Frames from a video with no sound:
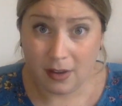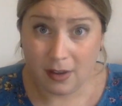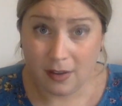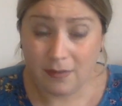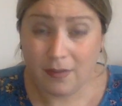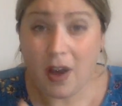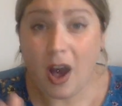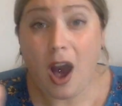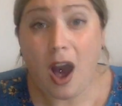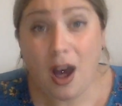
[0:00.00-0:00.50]

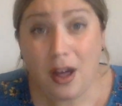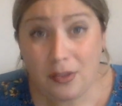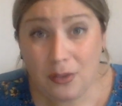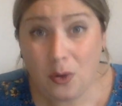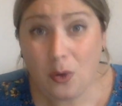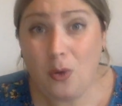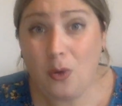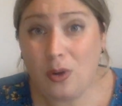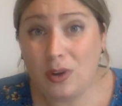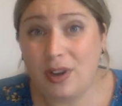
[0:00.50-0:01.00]
For other
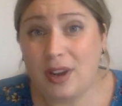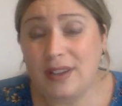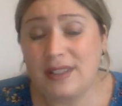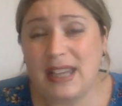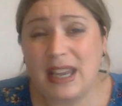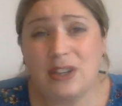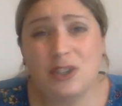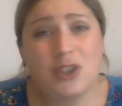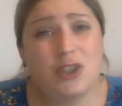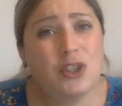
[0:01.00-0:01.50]

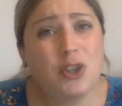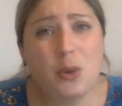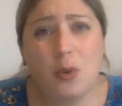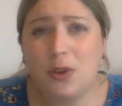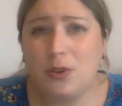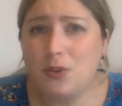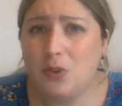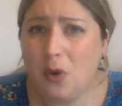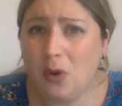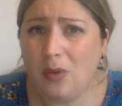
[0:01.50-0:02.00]
organisations who are
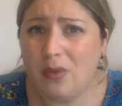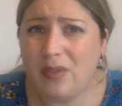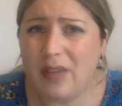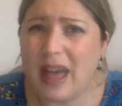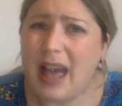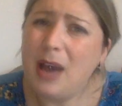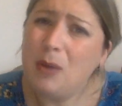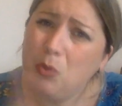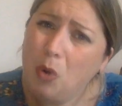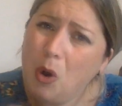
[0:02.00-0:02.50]
not
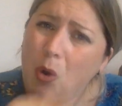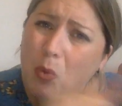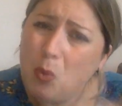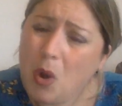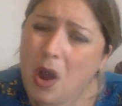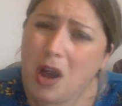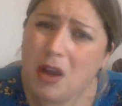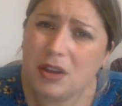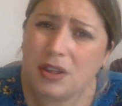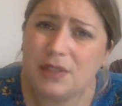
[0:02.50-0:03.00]
there, what
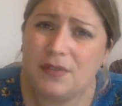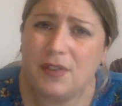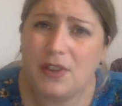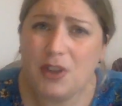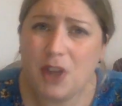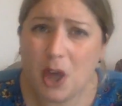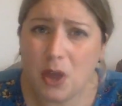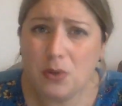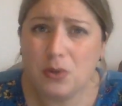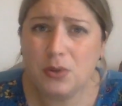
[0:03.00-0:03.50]
works for
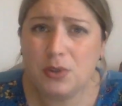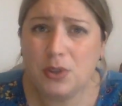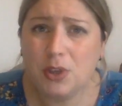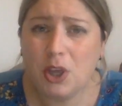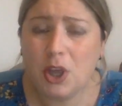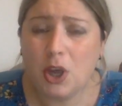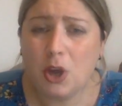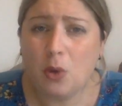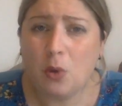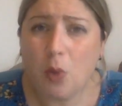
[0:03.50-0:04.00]
those
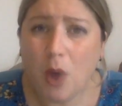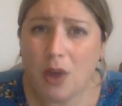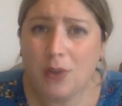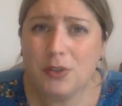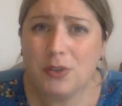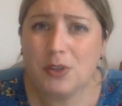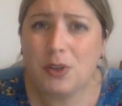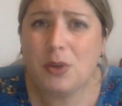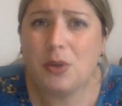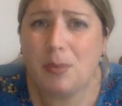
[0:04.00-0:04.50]

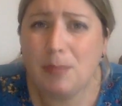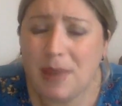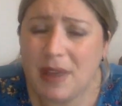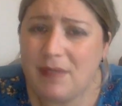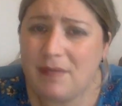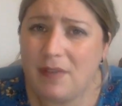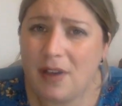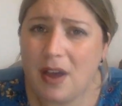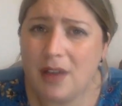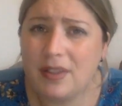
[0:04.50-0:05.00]
ones who are a
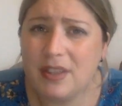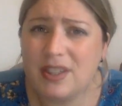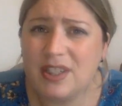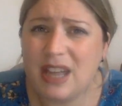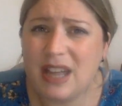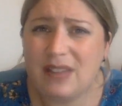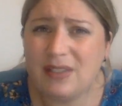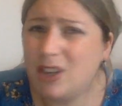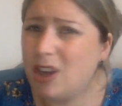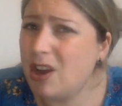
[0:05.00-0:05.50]
bit further
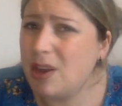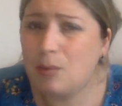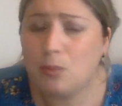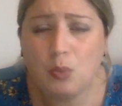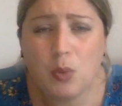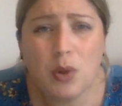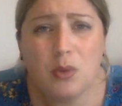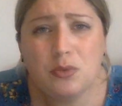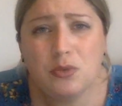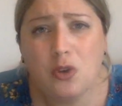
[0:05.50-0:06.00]
down the line
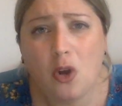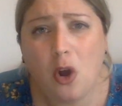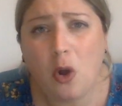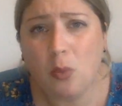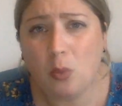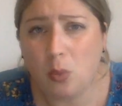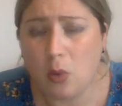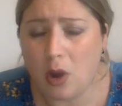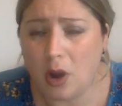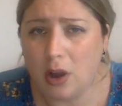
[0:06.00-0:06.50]
will
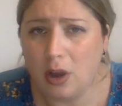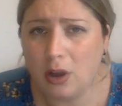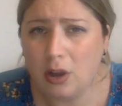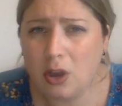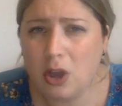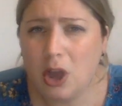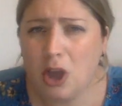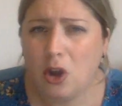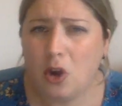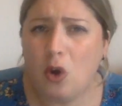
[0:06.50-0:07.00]
not work
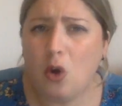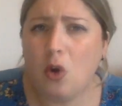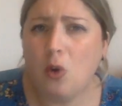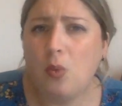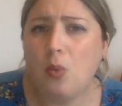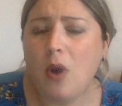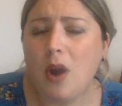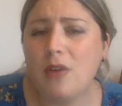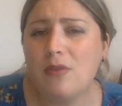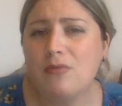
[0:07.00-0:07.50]
or
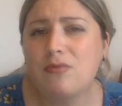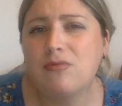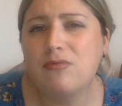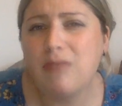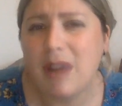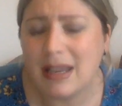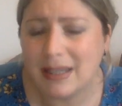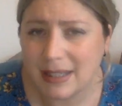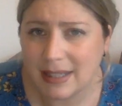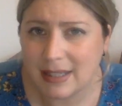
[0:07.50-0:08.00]
won't
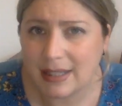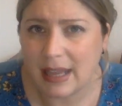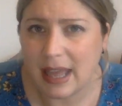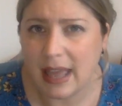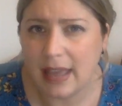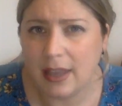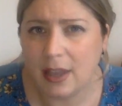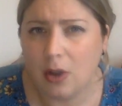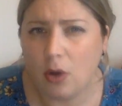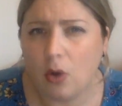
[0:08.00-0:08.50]

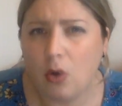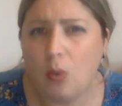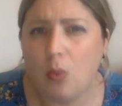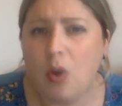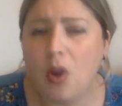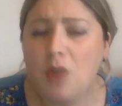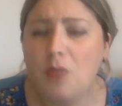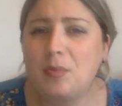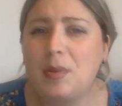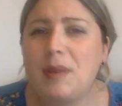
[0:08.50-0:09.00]
resonate or
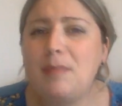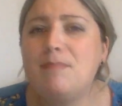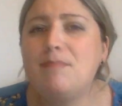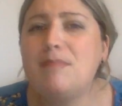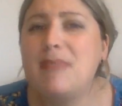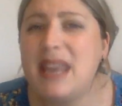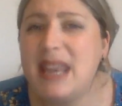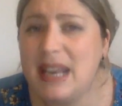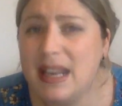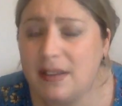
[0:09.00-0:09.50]
won't be
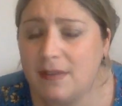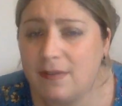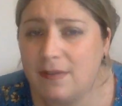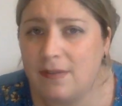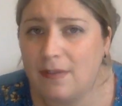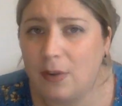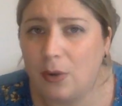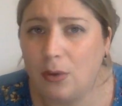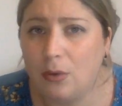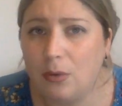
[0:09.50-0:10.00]

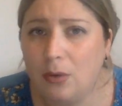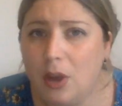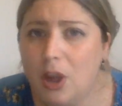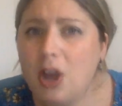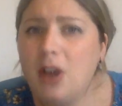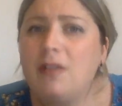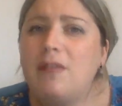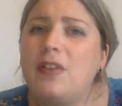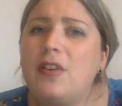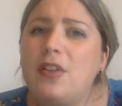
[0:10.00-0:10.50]
meaningful
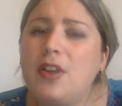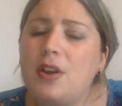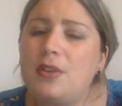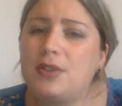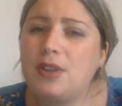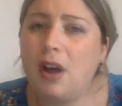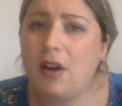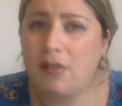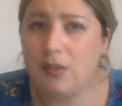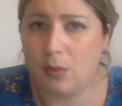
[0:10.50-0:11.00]
for
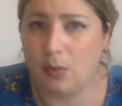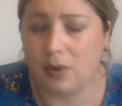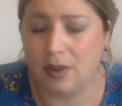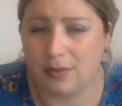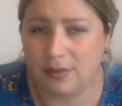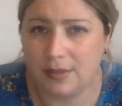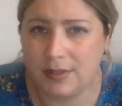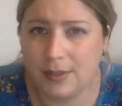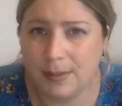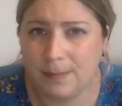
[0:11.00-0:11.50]
those other
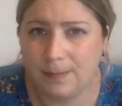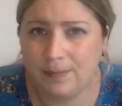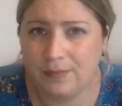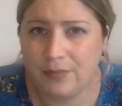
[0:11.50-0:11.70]
ones.